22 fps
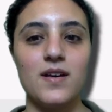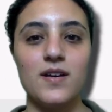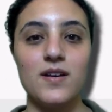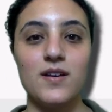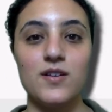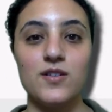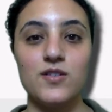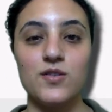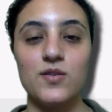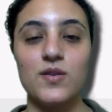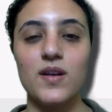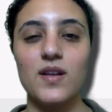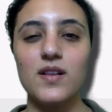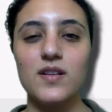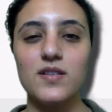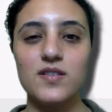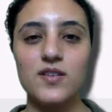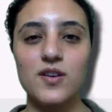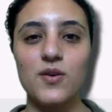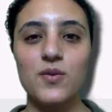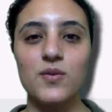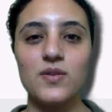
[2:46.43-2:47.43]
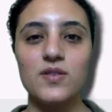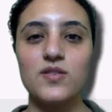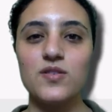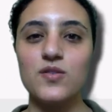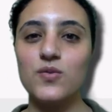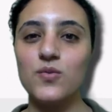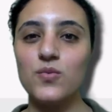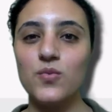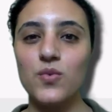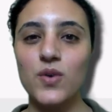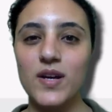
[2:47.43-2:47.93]
So now let's go
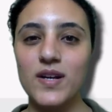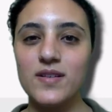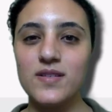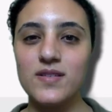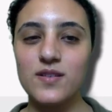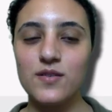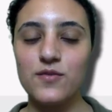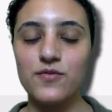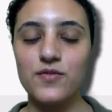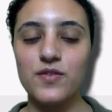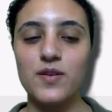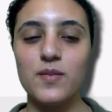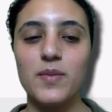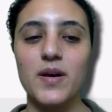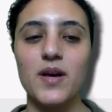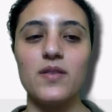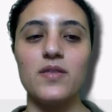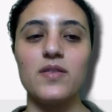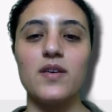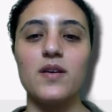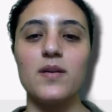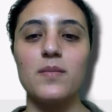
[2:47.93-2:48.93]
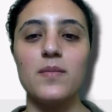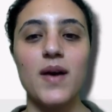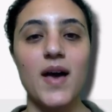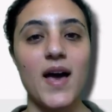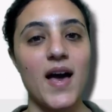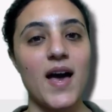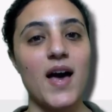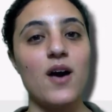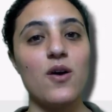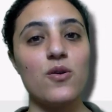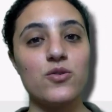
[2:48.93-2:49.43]
into what is different about them.
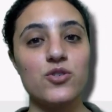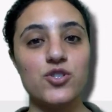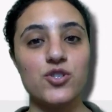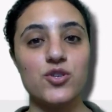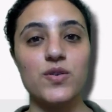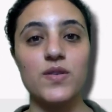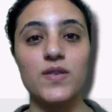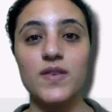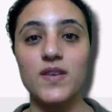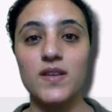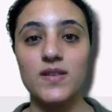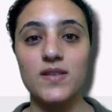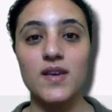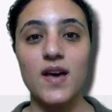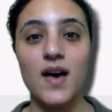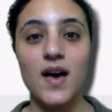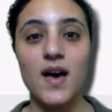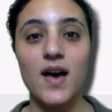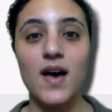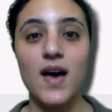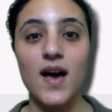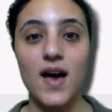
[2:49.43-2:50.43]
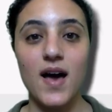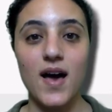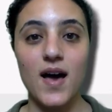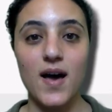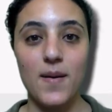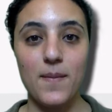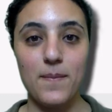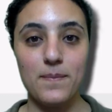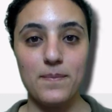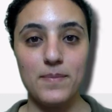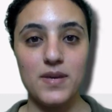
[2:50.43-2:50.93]
How should the ta
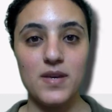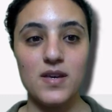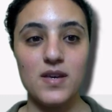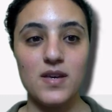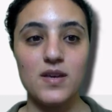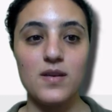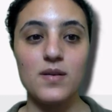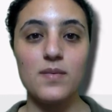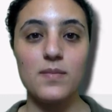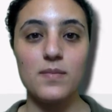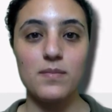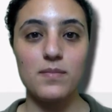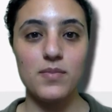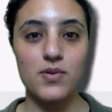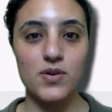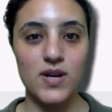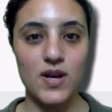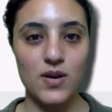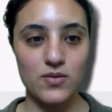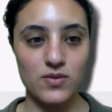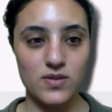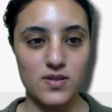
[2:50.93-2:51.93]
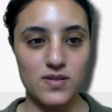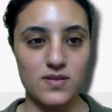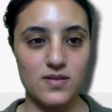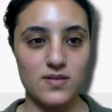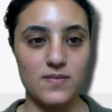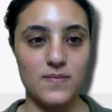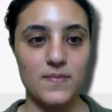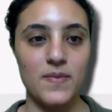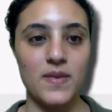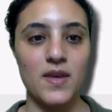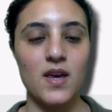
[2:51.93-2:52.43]
be pronounced?
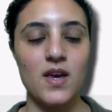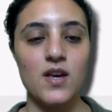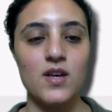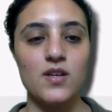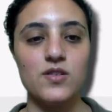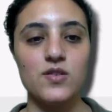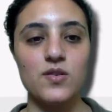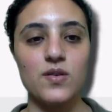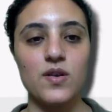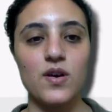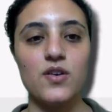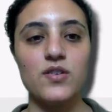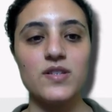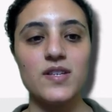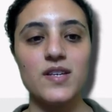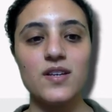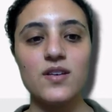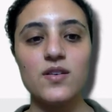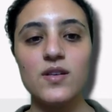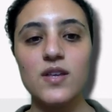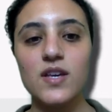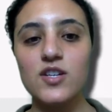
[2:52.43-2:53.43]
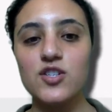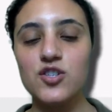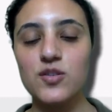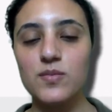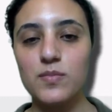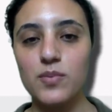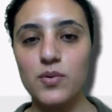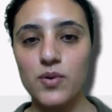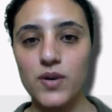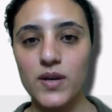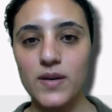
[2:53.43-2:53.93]
So the articulation
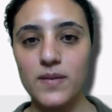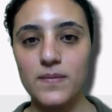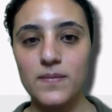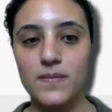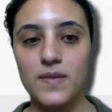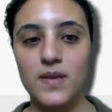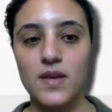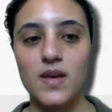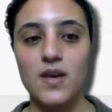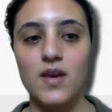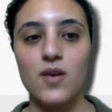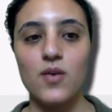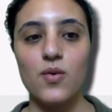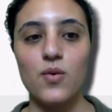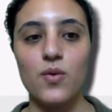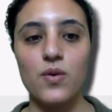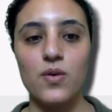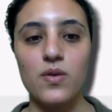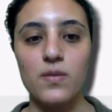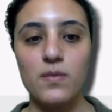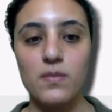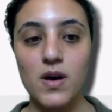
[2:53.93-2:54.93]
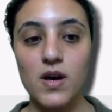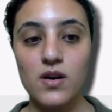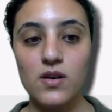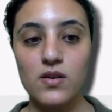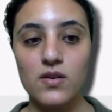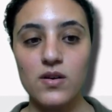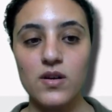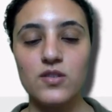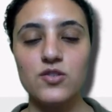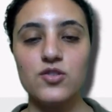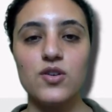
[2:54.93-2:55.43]
point, or the
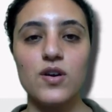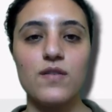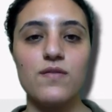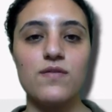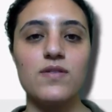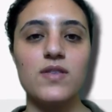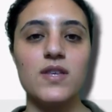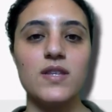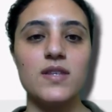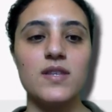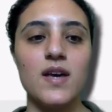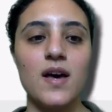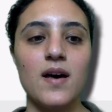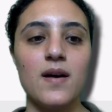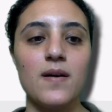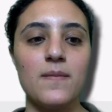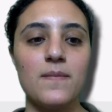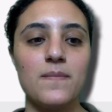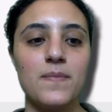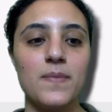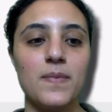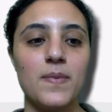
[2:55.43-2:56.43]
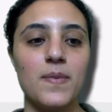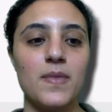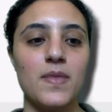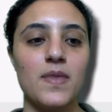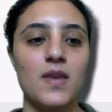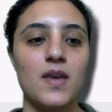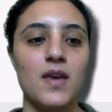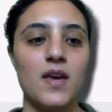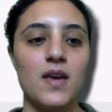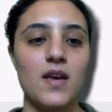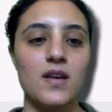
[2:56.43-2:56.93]
makhraj of the ta,
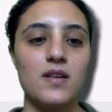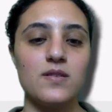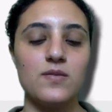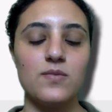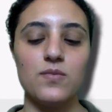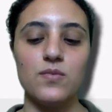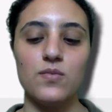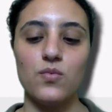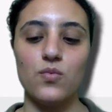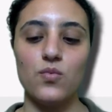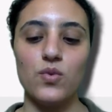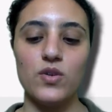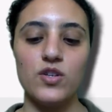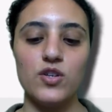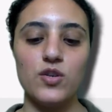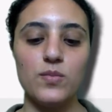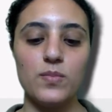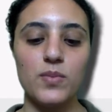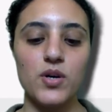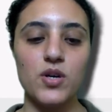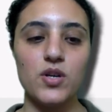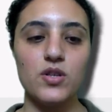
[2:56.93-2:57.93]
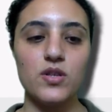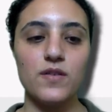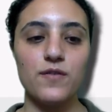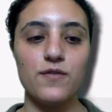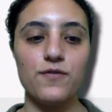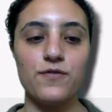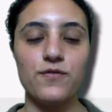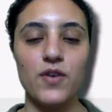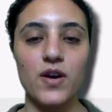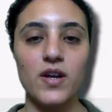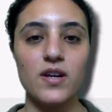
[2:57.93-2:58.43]
is when you put the
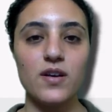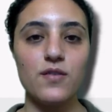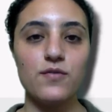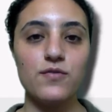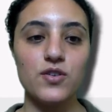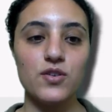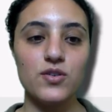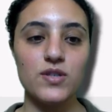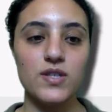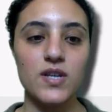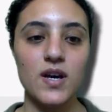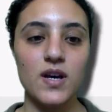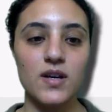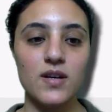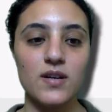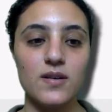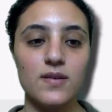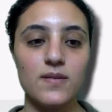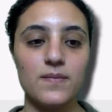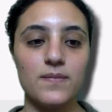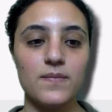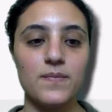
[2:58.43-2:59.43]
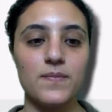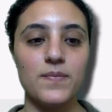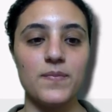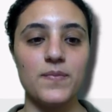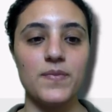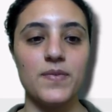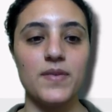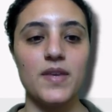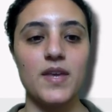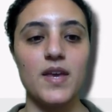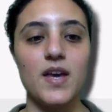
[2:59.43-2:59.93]
front of your tongue
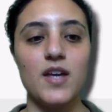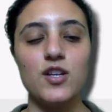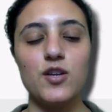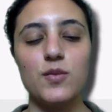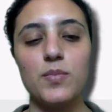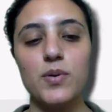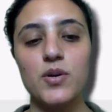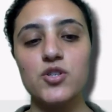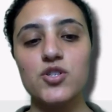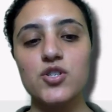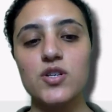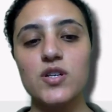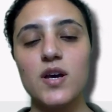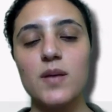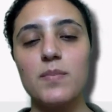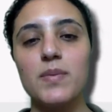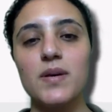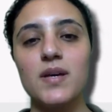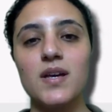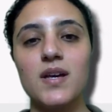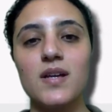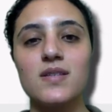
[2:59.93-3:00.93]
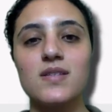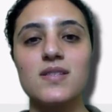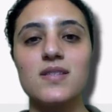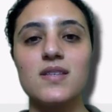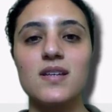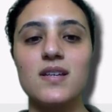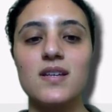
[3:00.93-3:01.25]
and you push it up against the